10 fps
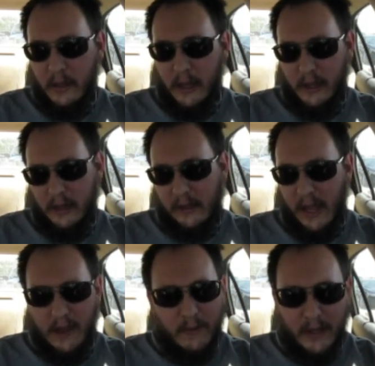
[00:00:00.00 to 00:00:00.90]
and it
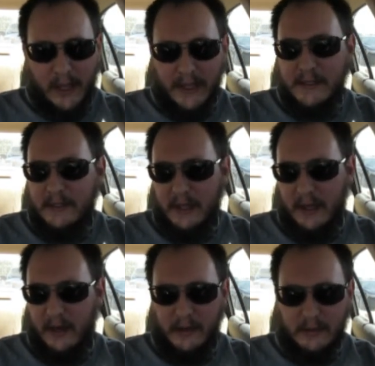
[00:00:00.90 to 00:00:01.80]
came in a case,
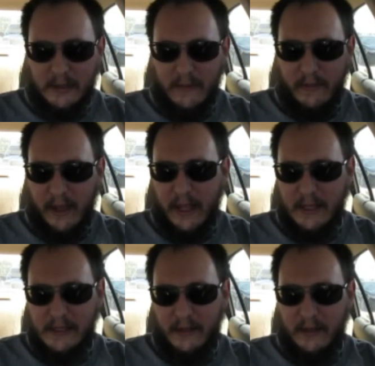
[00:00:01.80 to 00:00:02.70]
and I just left that
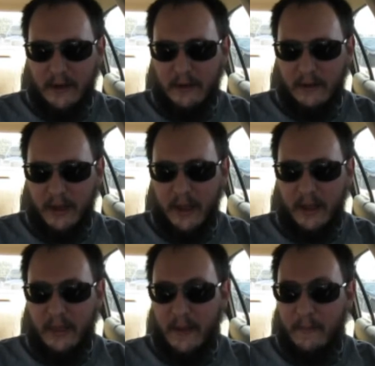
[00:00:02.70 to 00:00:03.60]
case on there,
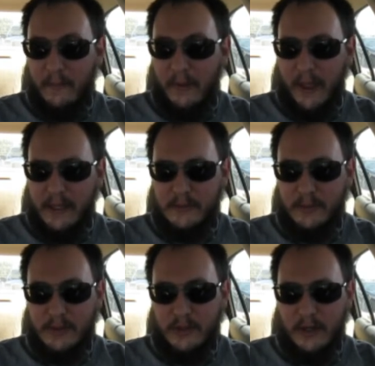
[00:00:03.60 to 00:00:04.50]
and that case
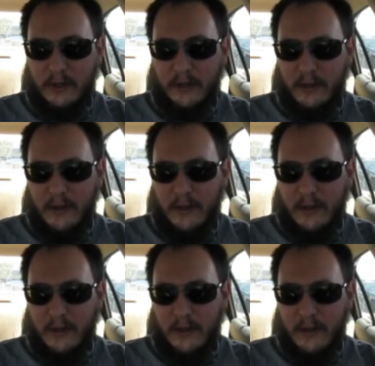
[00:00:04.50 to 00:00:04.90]
was junk.